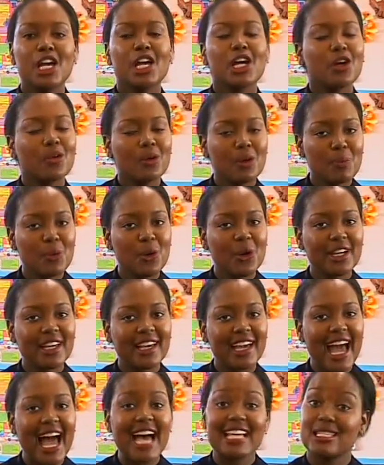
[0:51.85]
Group
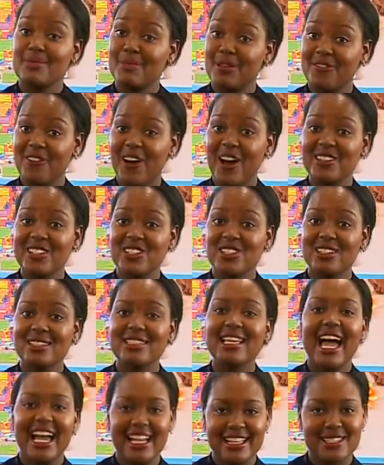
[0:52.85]
work has some advantages
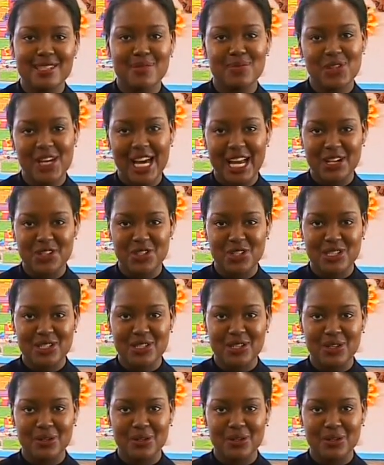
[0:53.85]
and some challenges too.